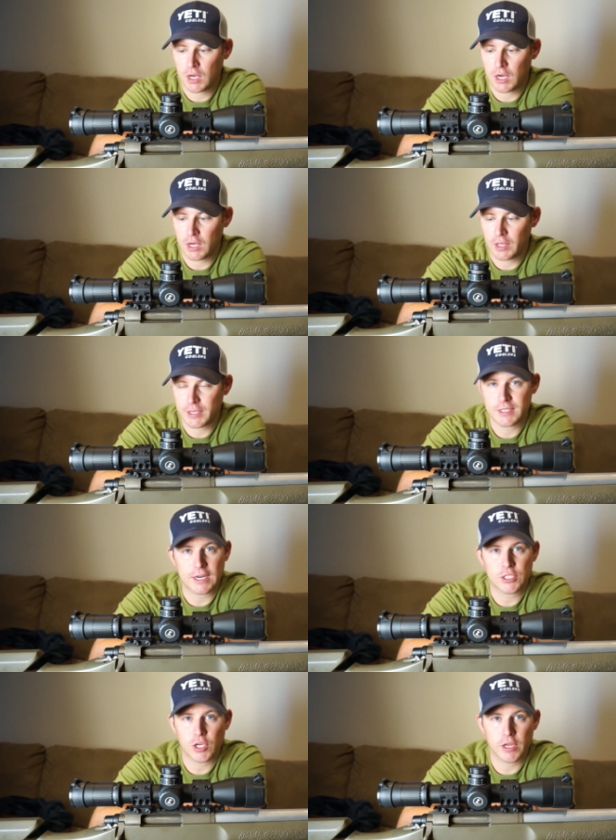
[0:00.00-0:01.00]
Like I said,
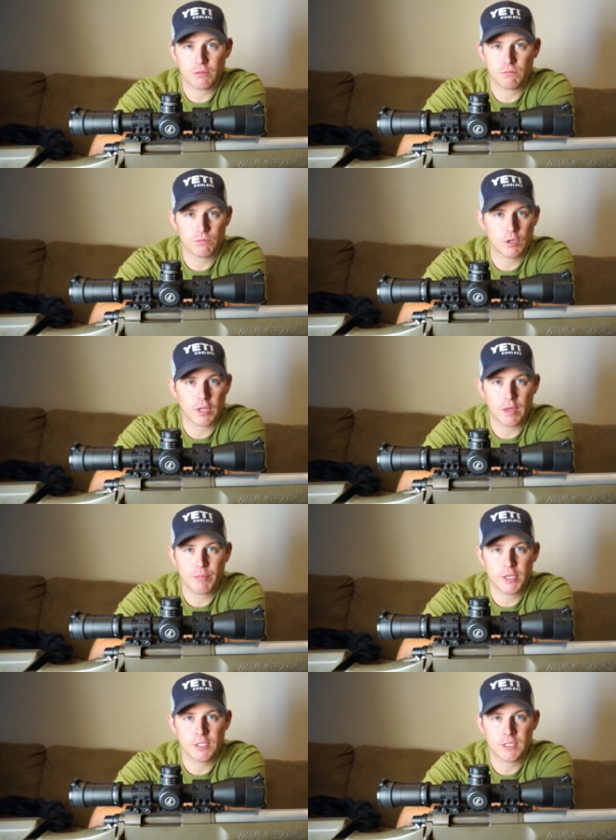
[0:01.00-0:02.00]
I shot clay
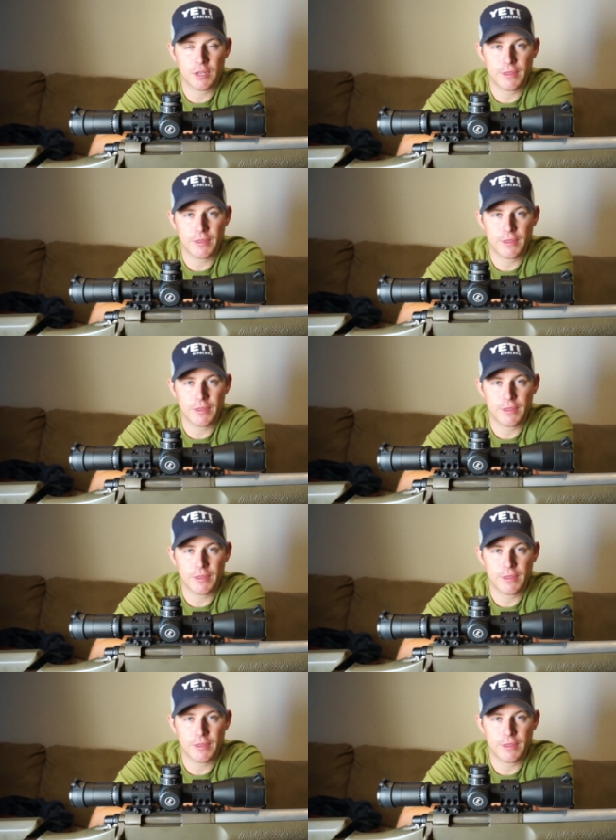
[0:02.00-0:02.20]
pigeons at